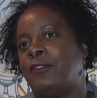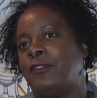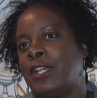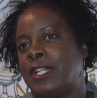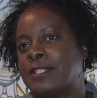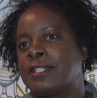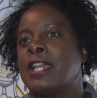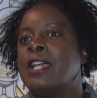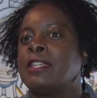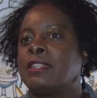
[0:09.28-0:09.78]

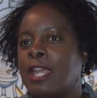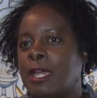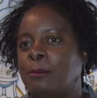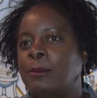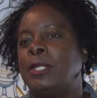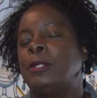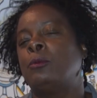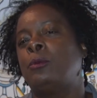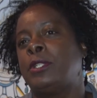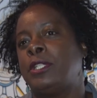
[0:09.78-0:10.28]
events, that
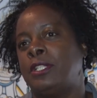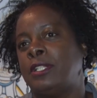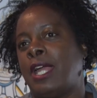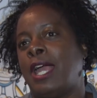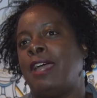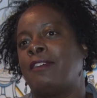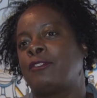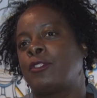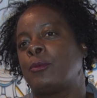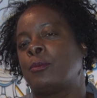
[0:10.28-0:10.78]
means we'd
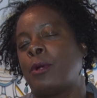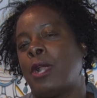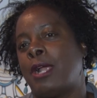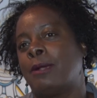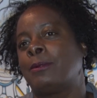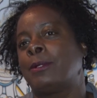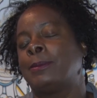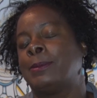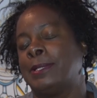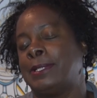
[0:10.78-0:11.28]
have to
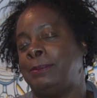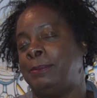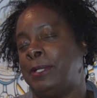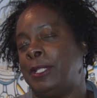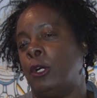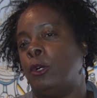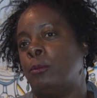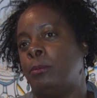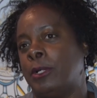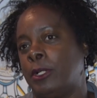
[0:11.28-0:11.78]
probably
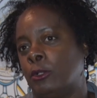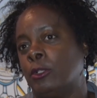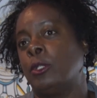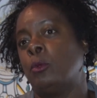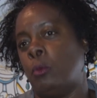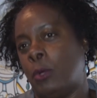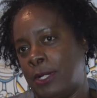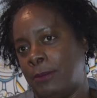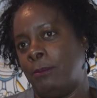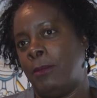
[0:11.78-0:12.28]
be open only
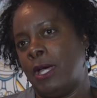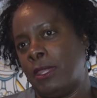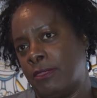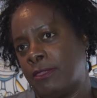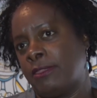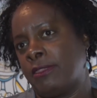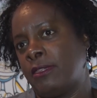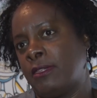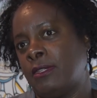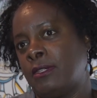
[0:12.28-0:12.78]
one
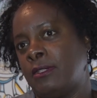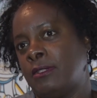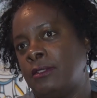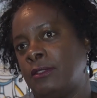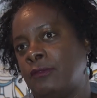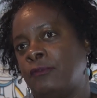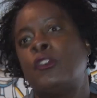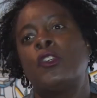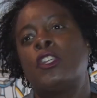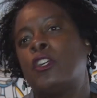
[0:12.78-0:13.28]
month
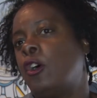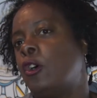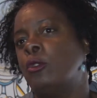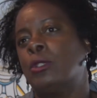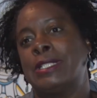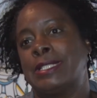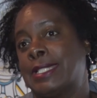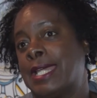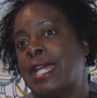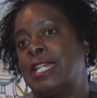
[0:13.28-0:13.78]
for the
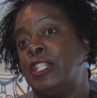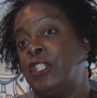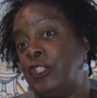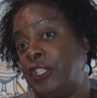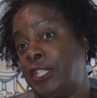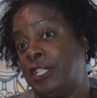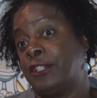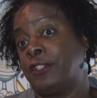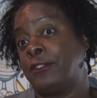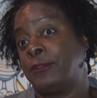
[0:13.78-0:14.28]
whole entire
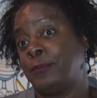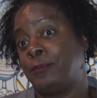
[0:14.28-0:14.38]
year.